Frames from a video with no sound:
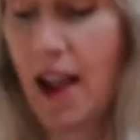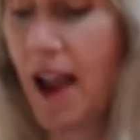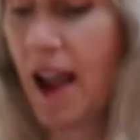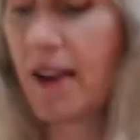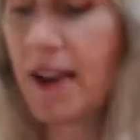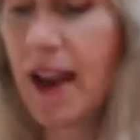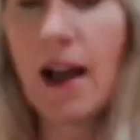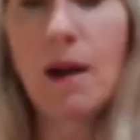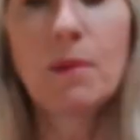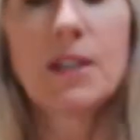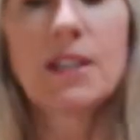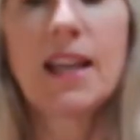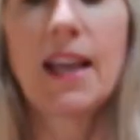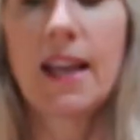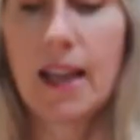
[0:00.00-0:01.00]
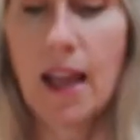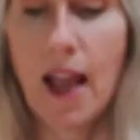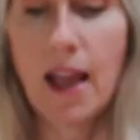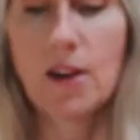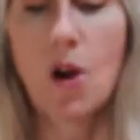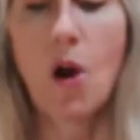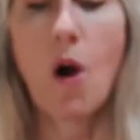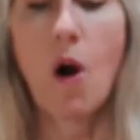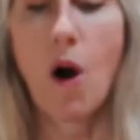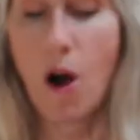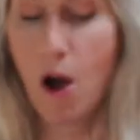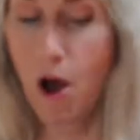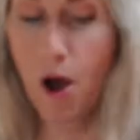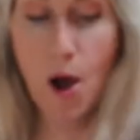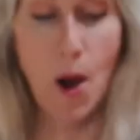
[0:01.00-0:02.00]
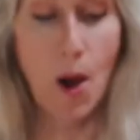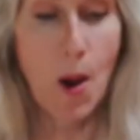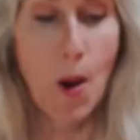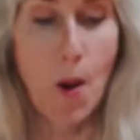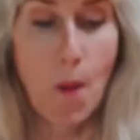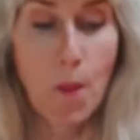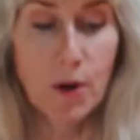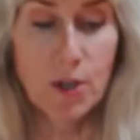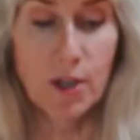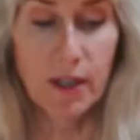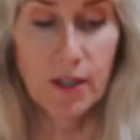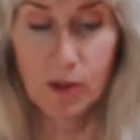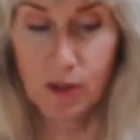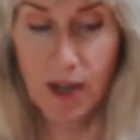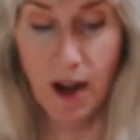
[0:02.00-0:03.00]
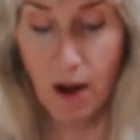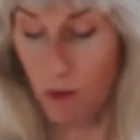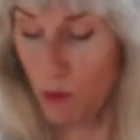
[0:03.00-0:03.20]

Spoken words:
And now I'm going to take an, what should I use now?